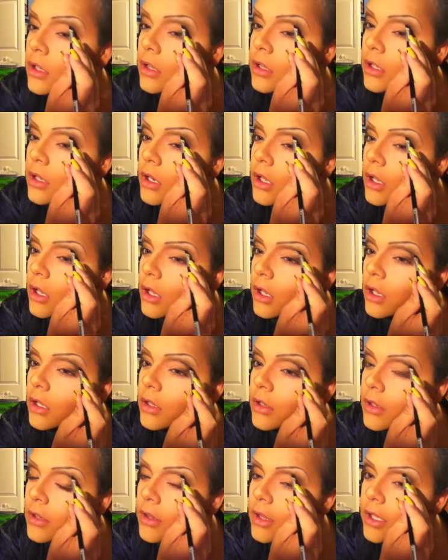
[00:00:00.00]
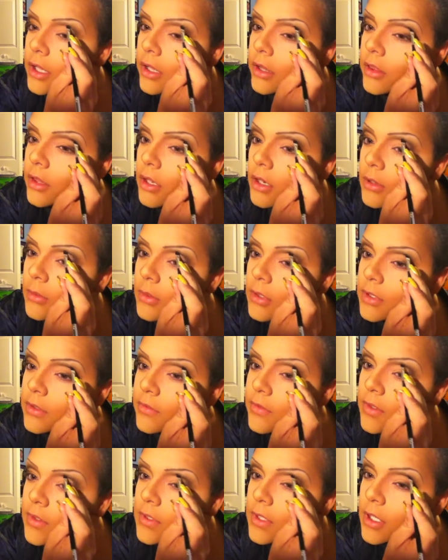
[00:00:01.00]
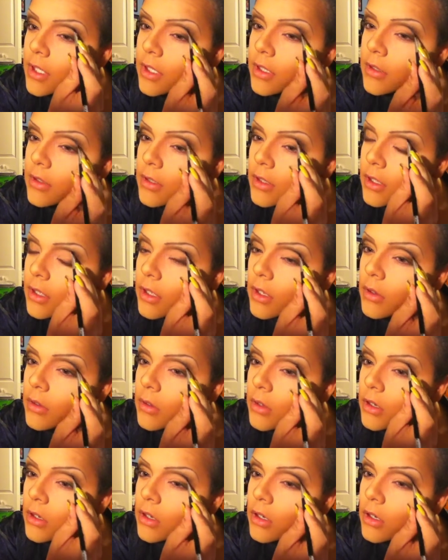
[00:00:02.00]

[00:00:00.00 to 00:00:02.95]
It's not ugly like I thought it was a few seconds ago.